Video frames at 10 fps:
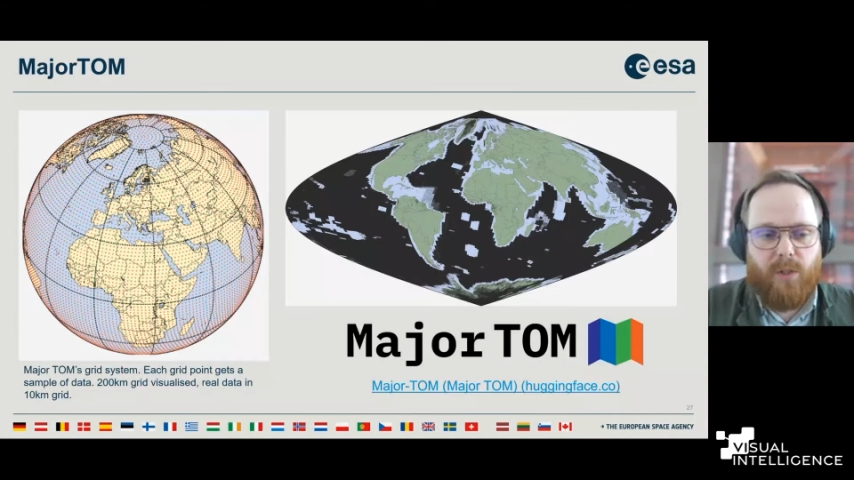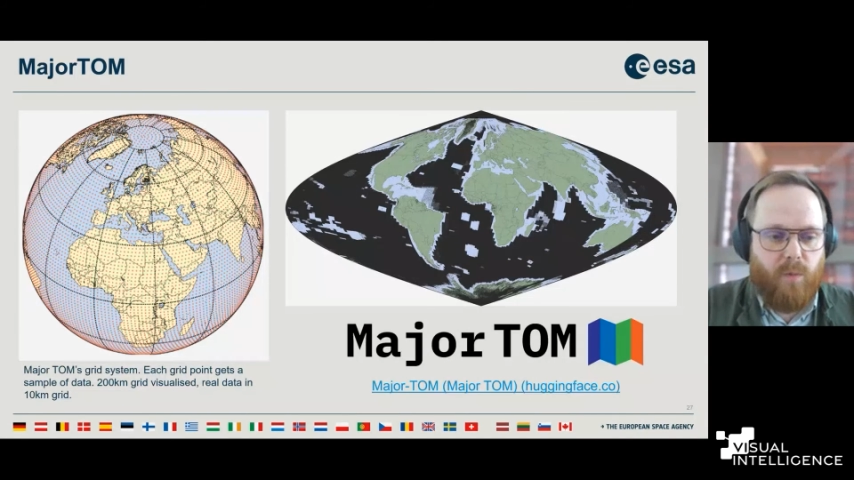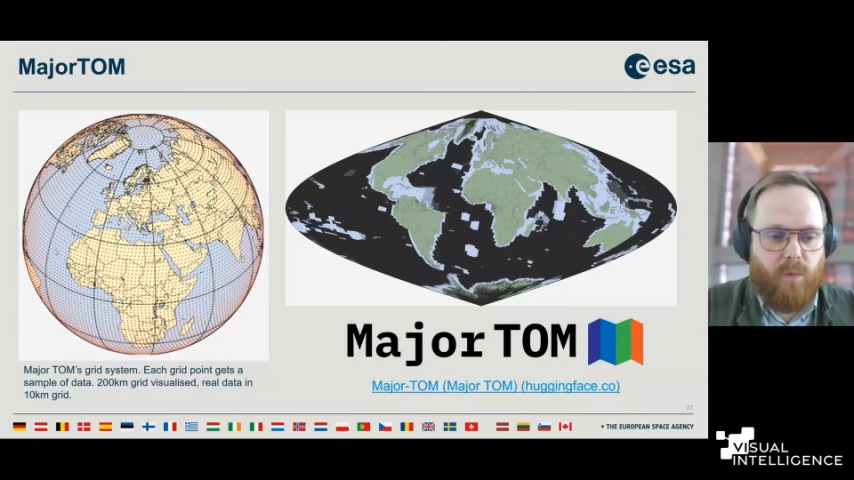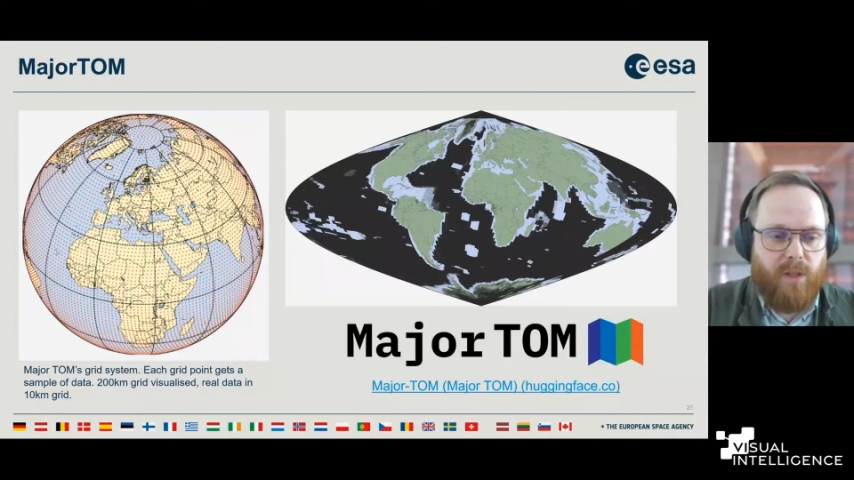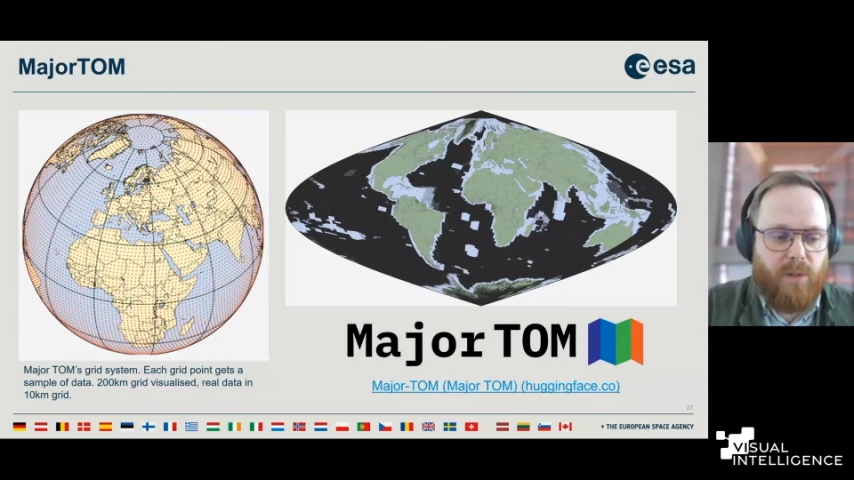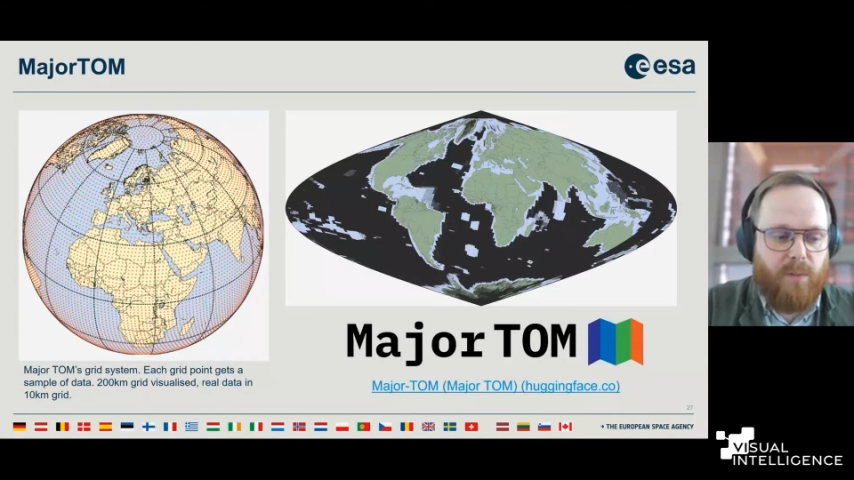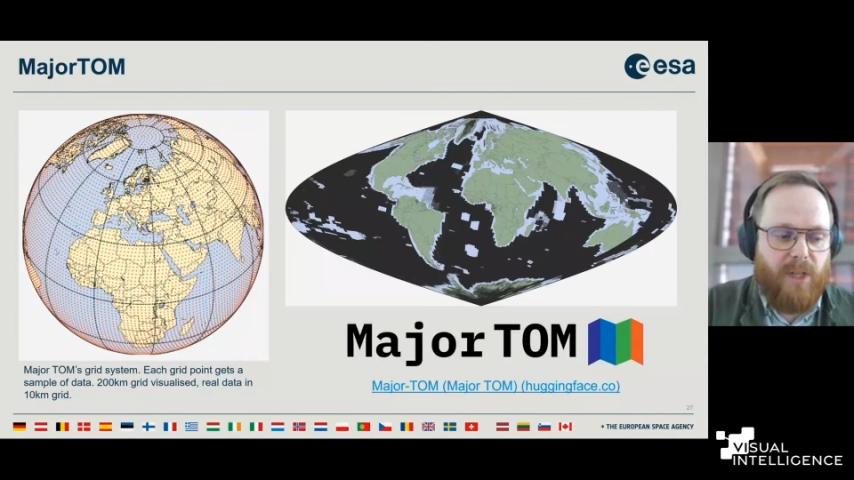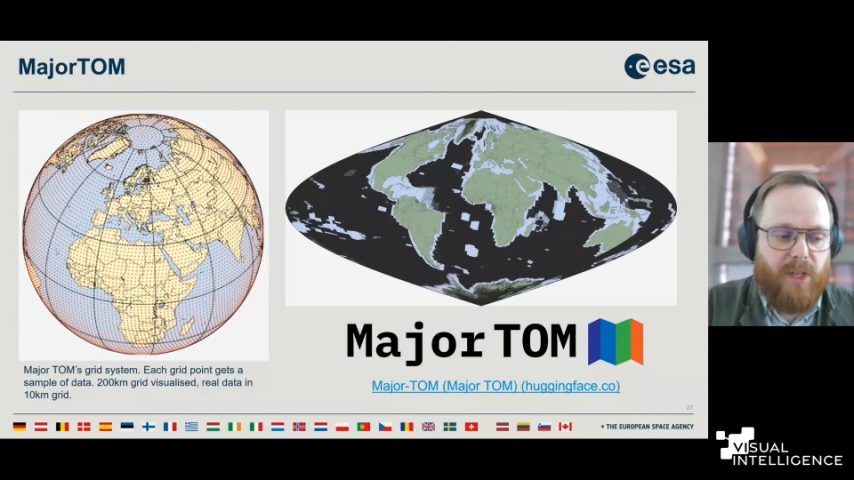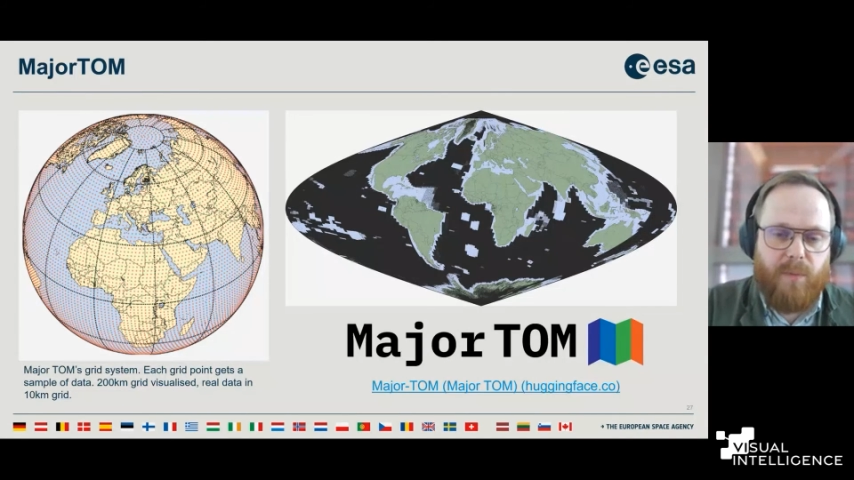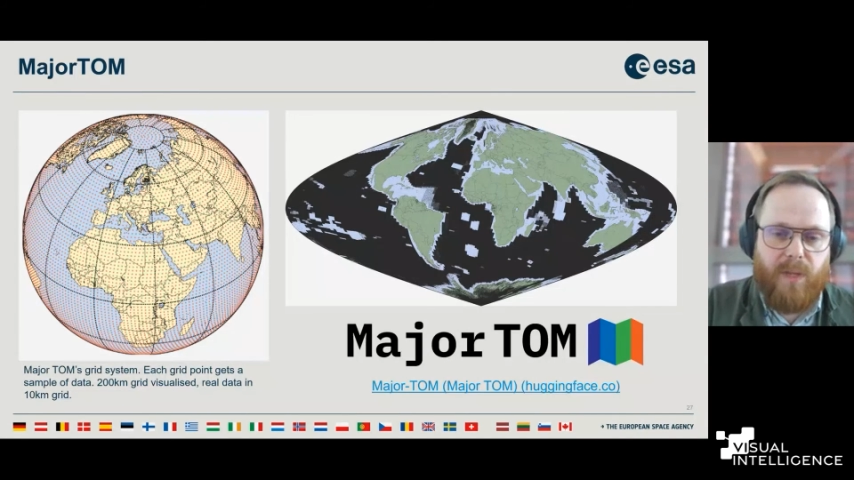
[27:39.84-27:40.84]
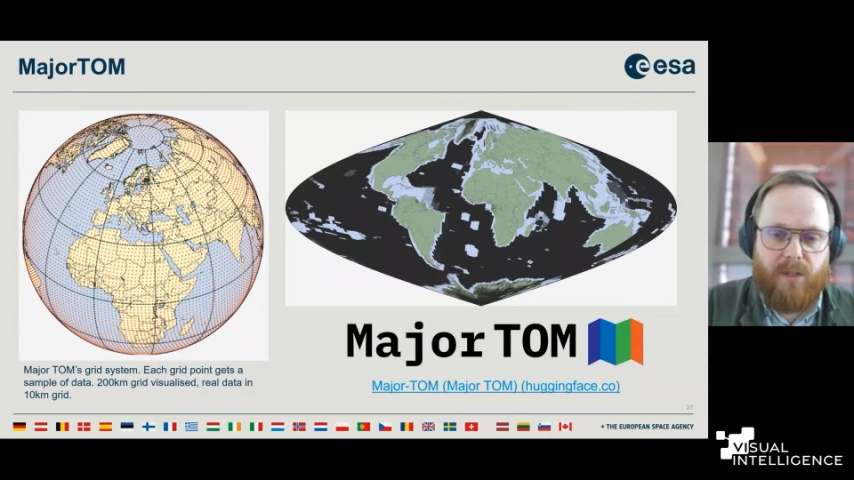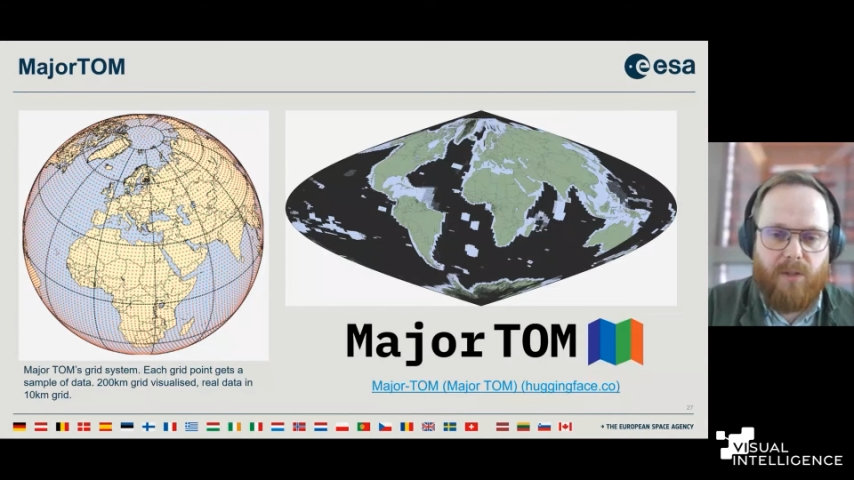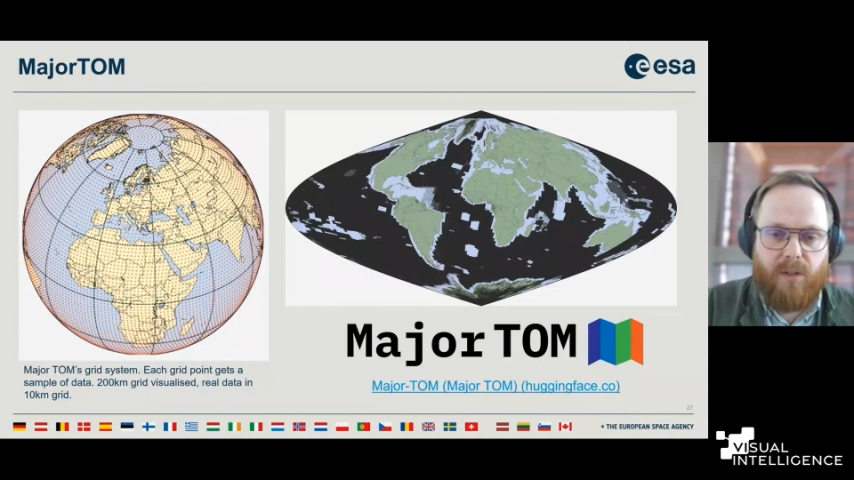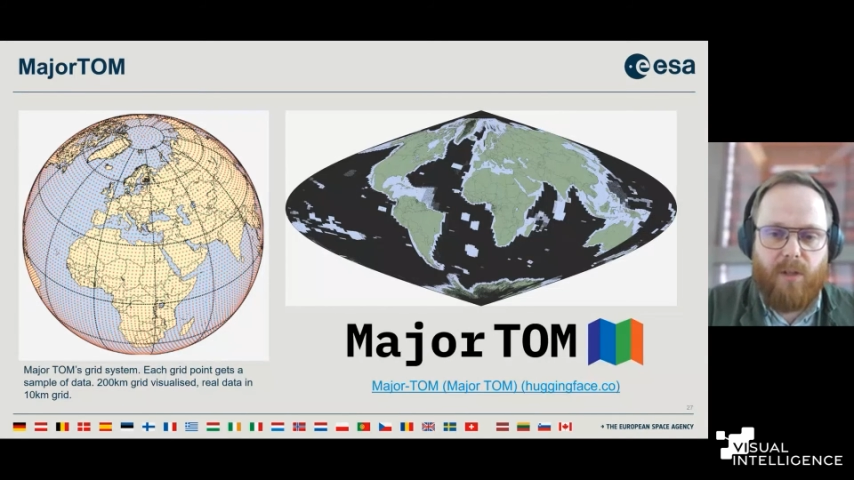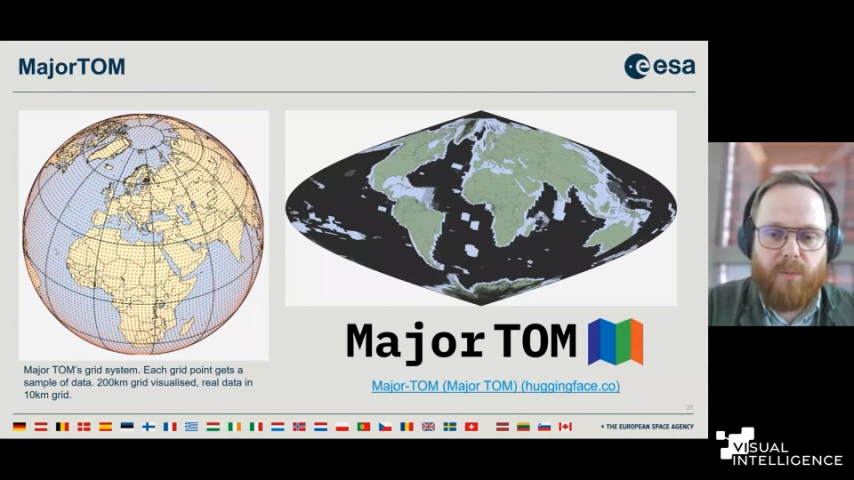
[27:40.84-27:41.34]
I just wanted to mention Major
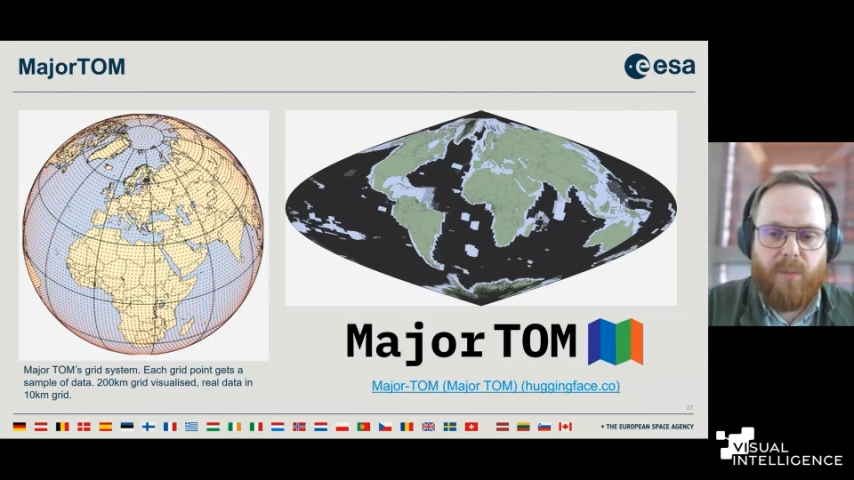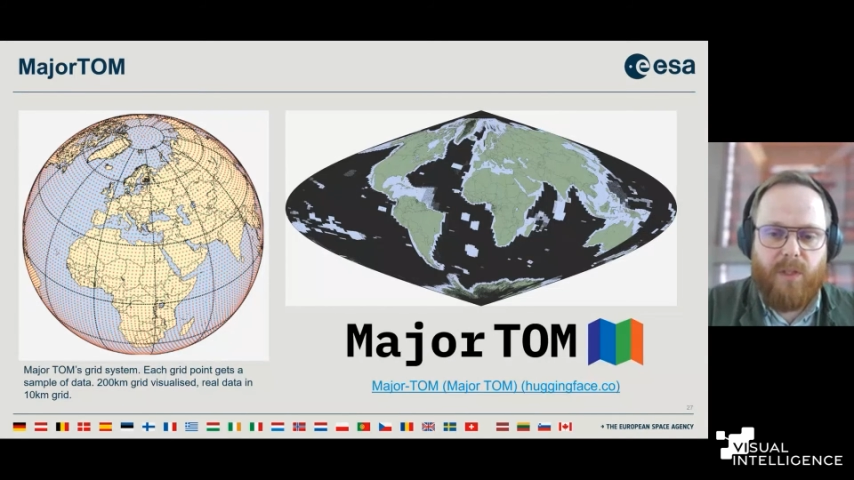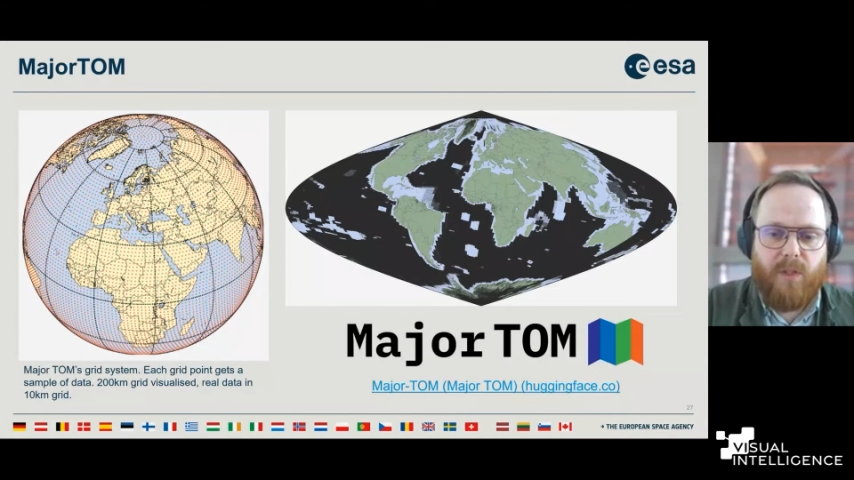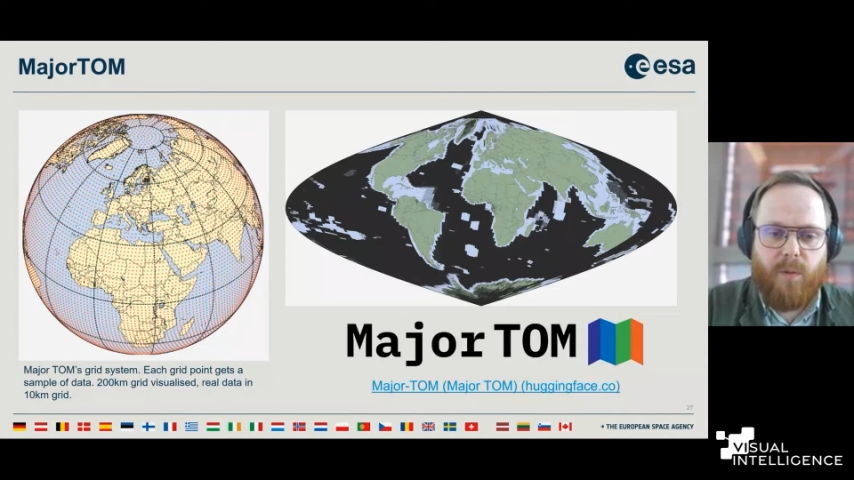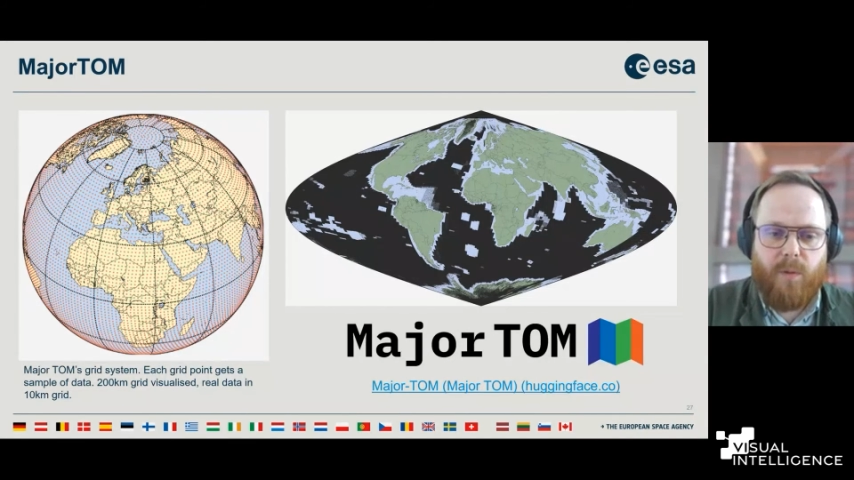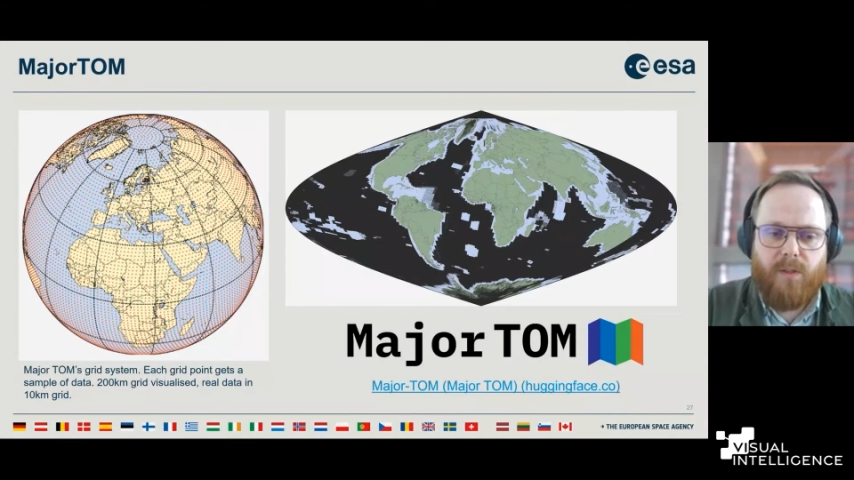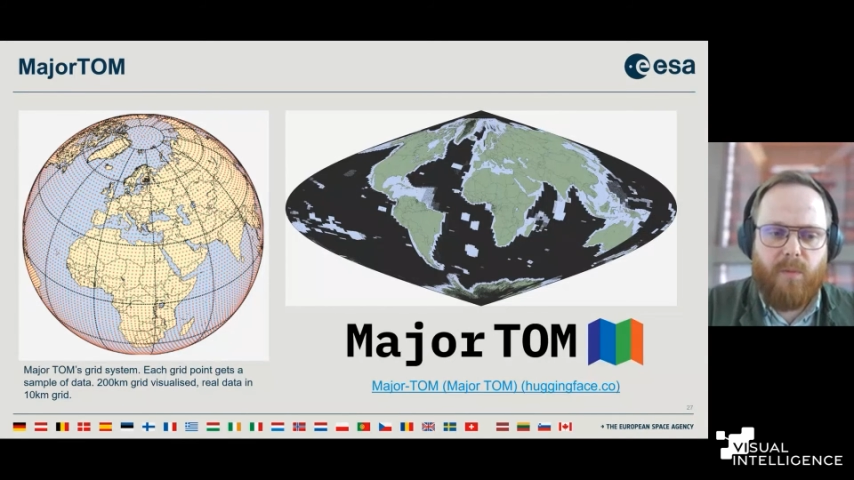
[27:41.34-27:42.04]
Tom as well.